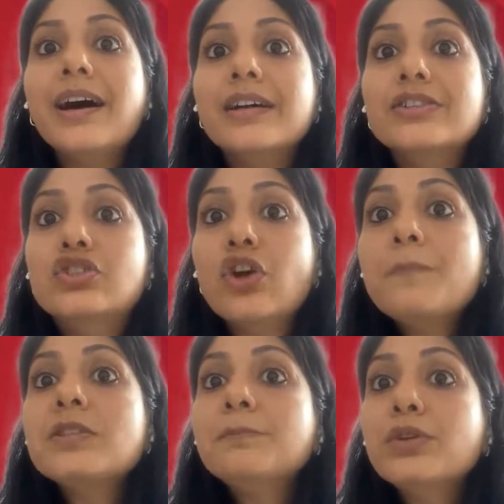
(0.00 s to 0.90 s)

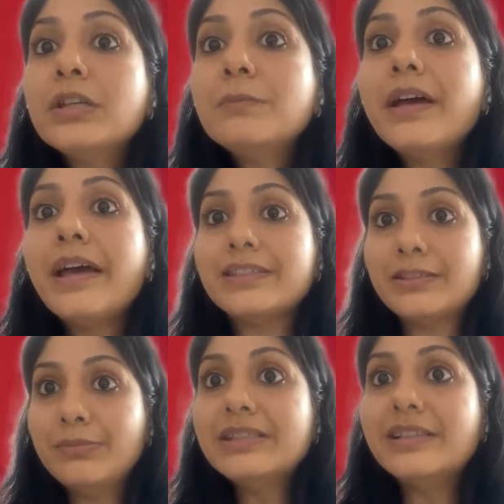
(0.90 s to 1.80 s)
Jobs supported by
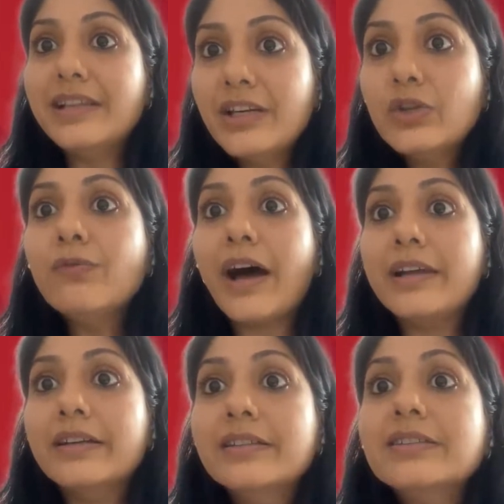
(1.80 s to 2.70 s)
SMEs linked to
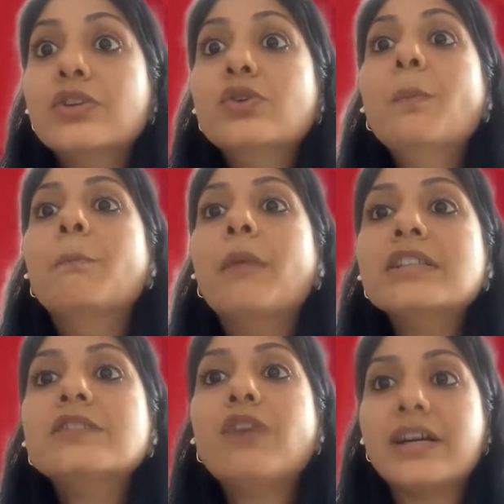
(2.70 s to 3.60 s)
Validus grew
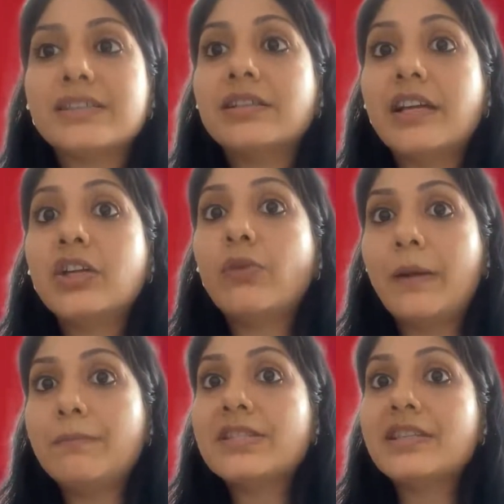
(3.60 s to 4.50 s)
much faster at
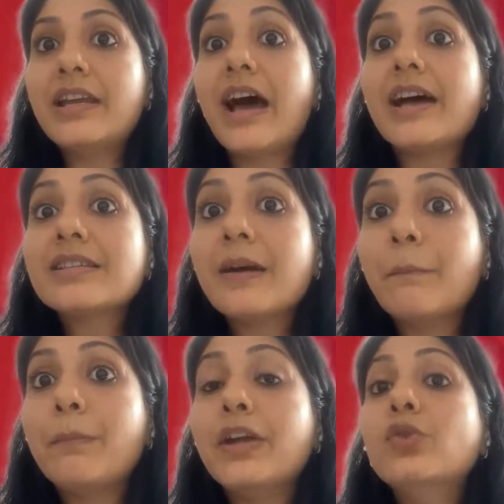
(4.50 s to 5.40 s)
12% as
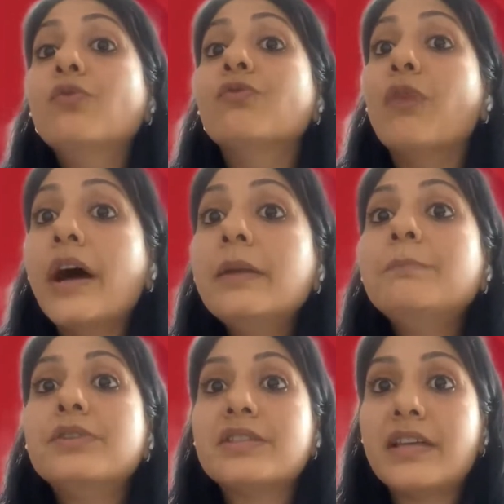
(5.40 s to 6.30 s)
compared to
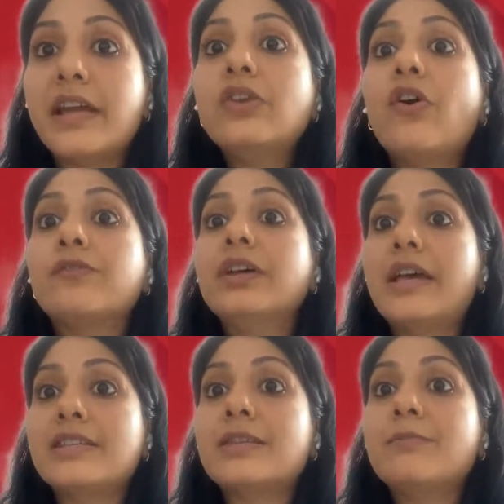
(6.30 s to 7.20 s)
1% of the
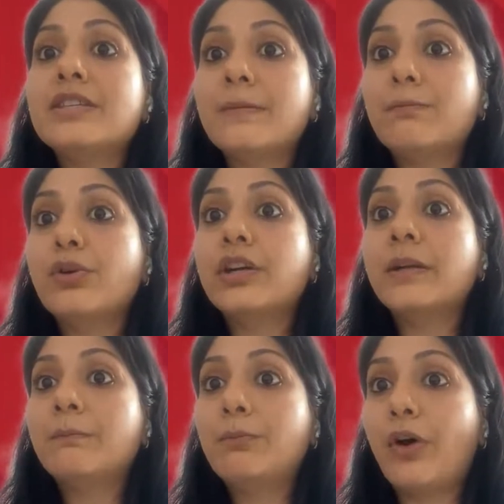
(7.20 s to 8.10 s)
SME supported
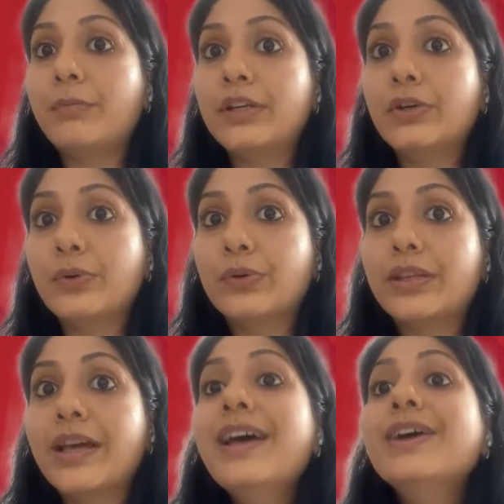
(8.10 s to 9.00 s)
employment growth.
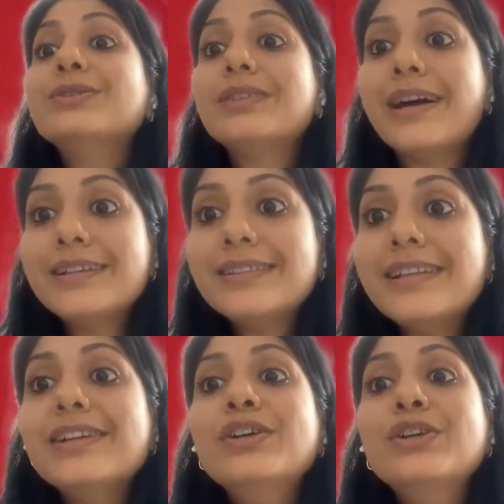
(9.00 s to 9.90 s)
So that is
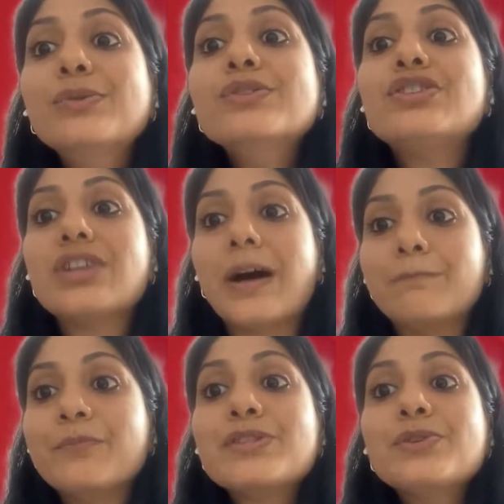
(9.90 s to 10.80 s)
a huge
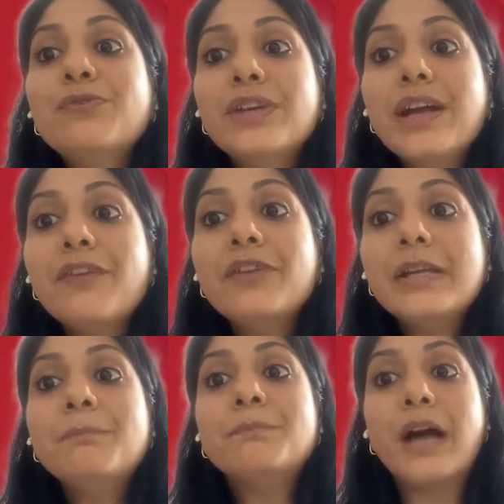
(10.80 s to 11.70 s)
jump. So we are
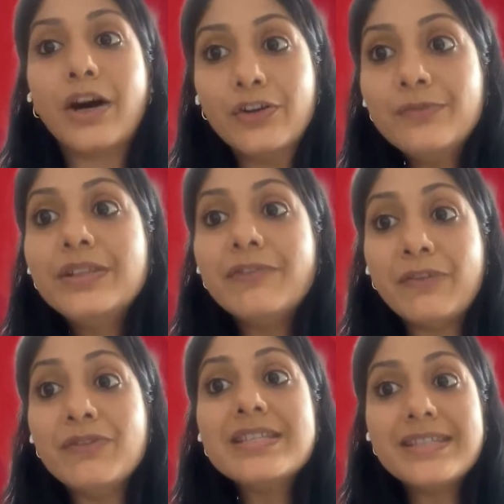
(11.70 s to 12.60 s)
very proud of
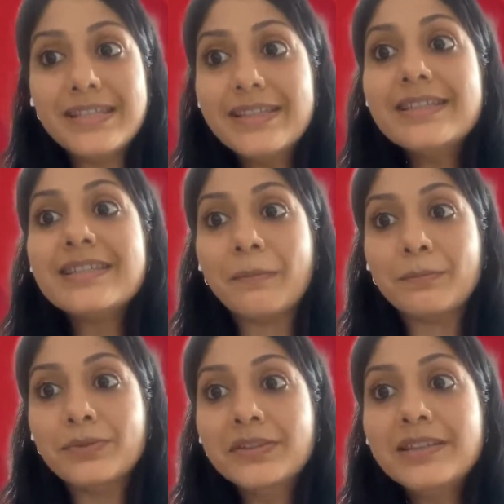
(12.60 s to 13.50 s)
when we see these
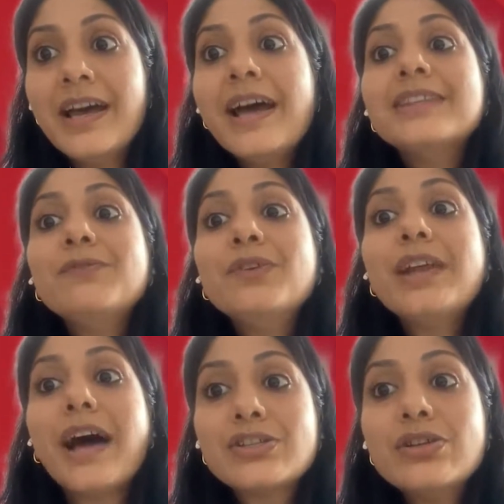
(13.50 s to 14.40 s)
numbers that we are
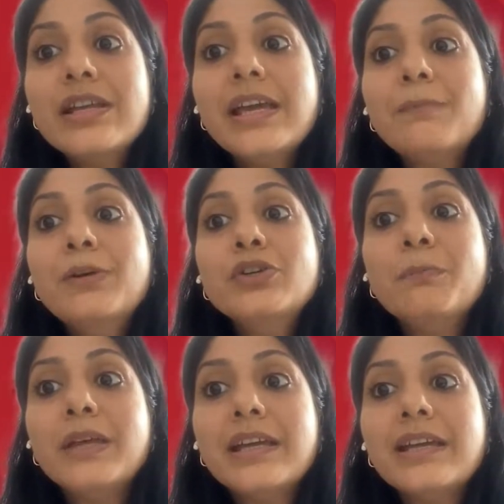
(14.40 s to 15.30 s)
actually able to
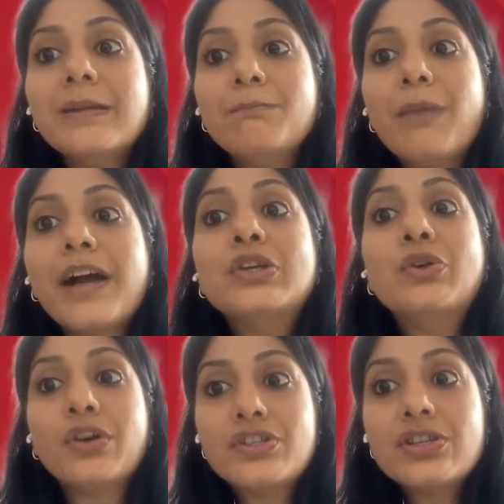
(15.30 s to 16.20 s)
make an impact
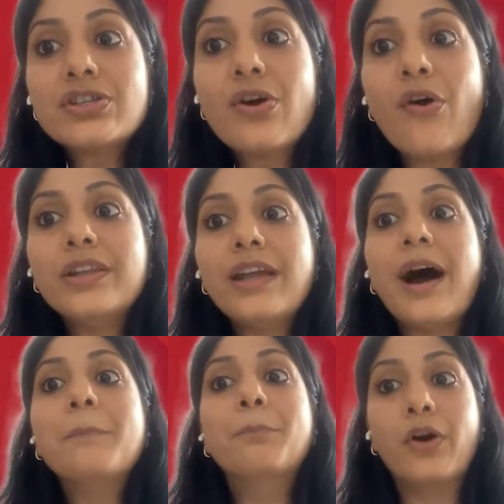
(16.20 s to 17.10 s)
not just on
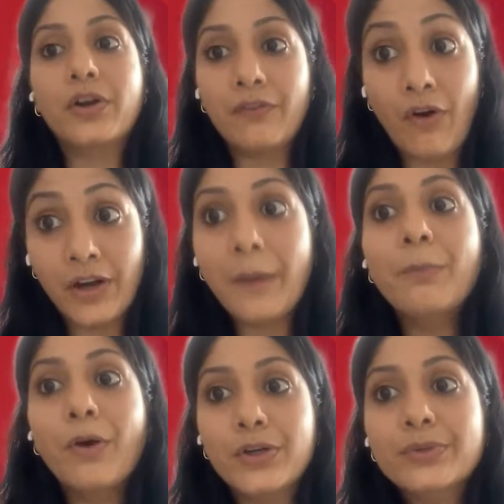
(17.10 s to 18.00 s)
our
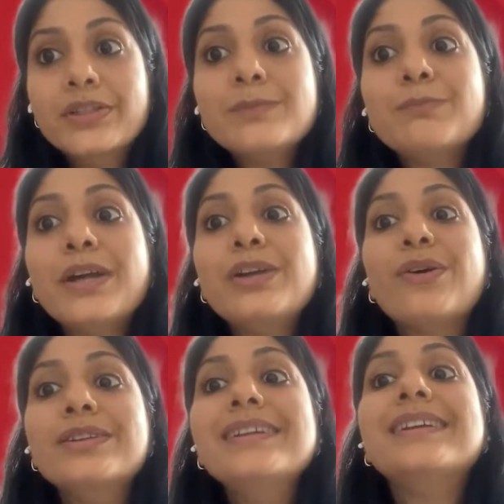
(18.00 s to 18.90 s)
borrowers but
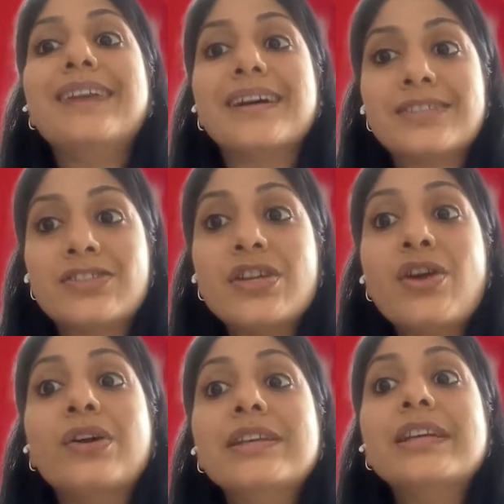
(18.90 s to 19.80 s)
on the industry,
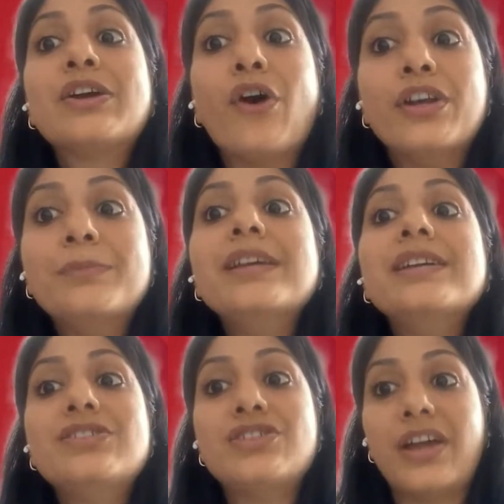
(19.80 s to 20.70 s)
on the economy
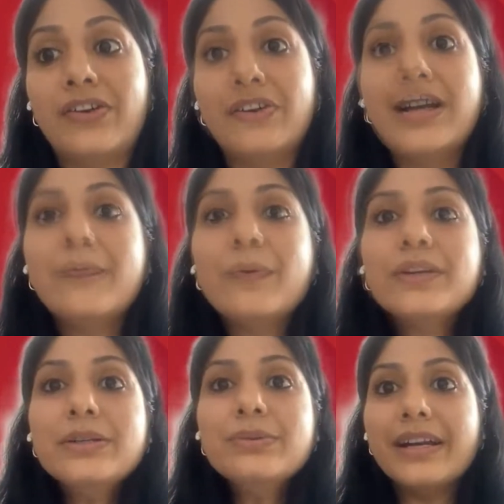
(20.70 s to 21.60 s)
in general.
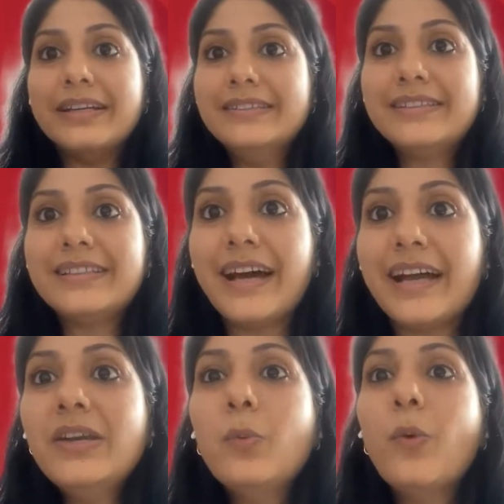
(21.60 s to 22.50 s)
wanted to
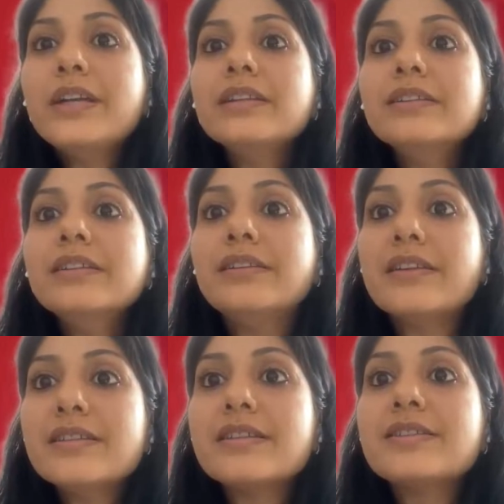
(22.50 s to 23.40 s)
understand what are the
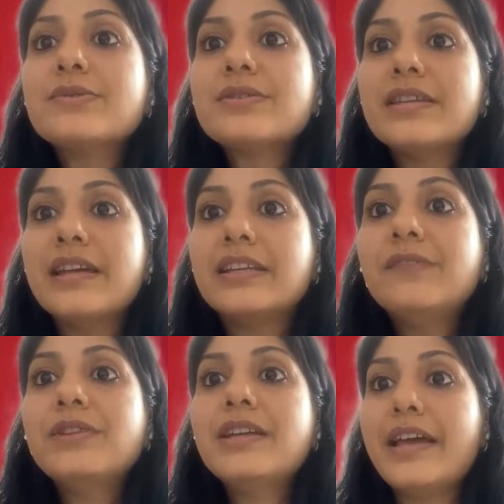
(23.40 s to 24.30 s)
risks
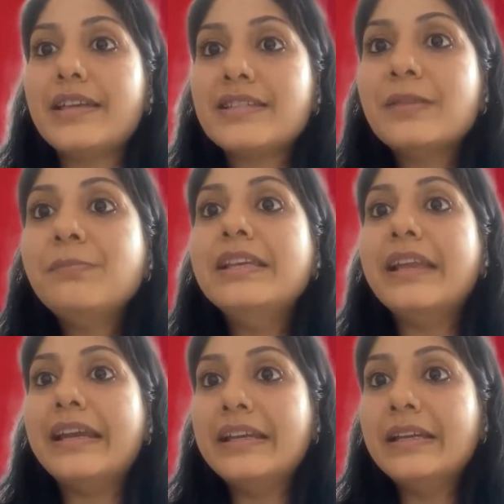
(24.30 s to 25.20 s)
associated with the SME
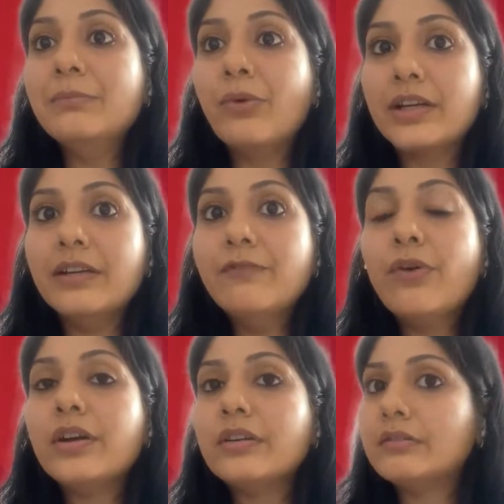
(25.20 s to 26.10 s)
lending model
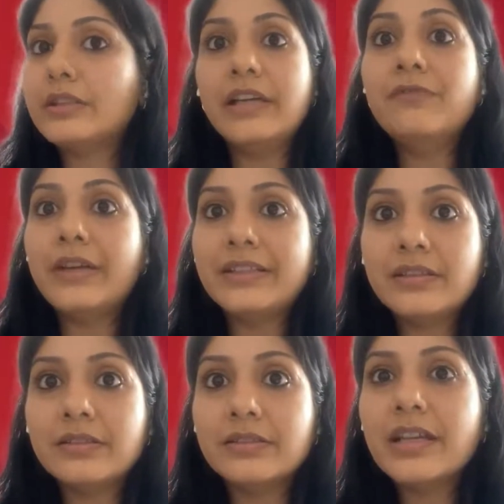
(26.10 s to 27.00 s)
for the
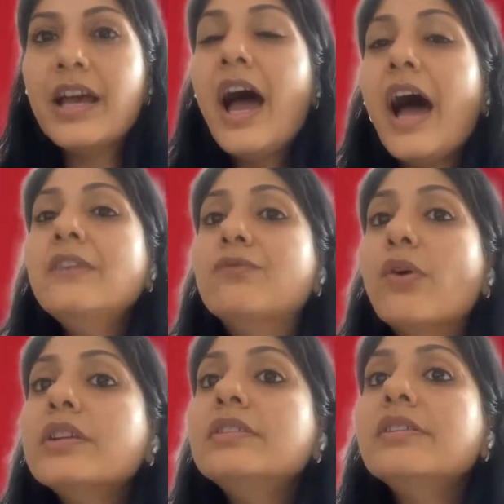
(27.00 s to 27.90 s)
investors, and
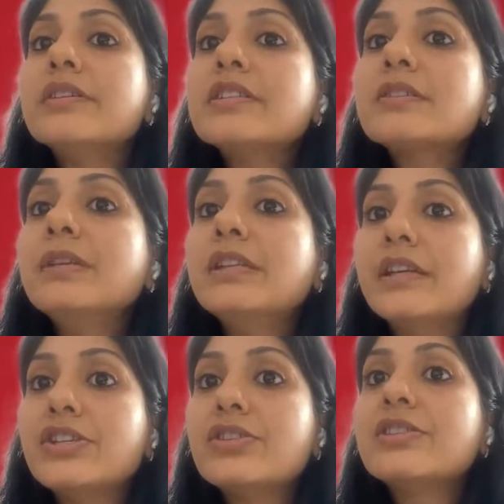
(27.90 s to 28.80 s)
what are the risk
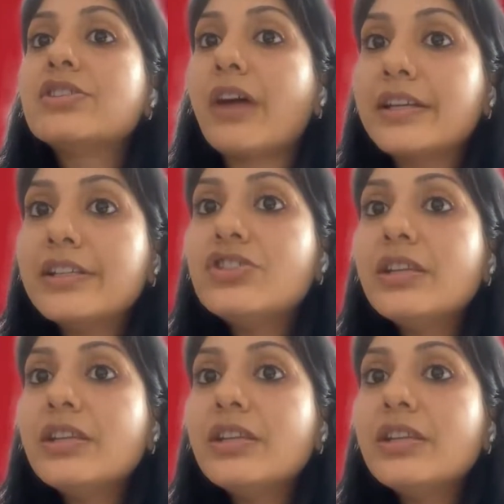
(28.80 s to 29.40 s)
mitigation strategy